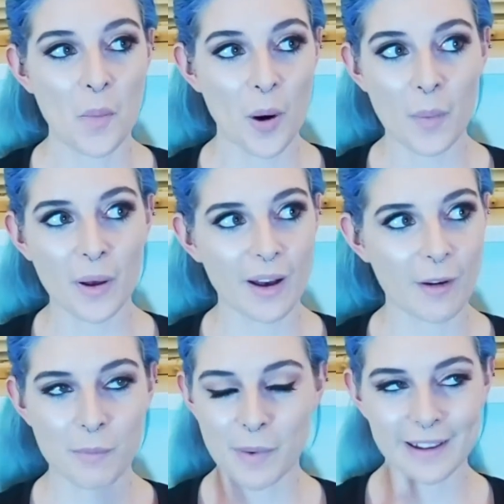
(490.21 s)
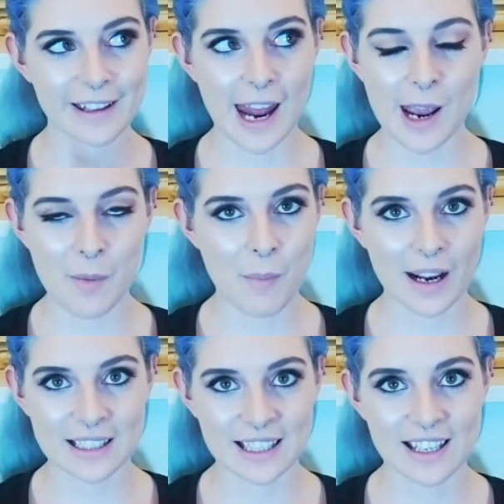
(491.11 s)
proper big name
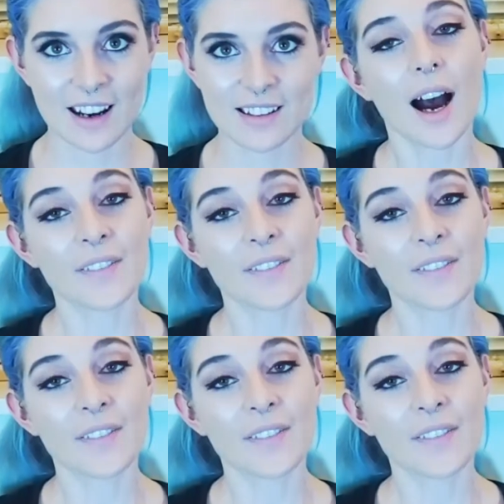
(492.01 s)
magazines,